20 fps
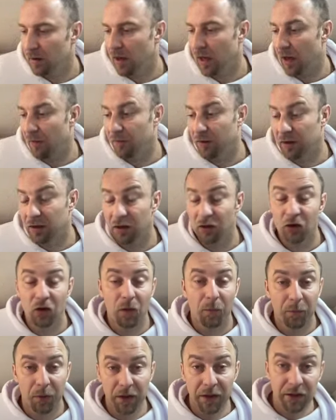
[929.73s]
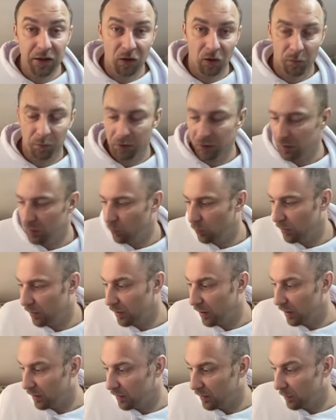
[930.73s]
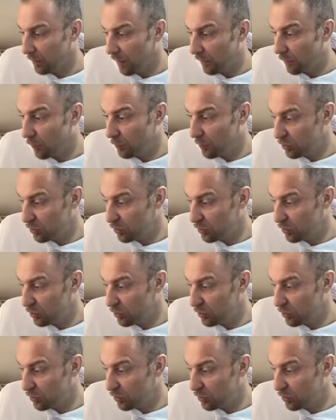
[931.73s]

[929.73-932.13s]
having here completely, completely winning endgame. After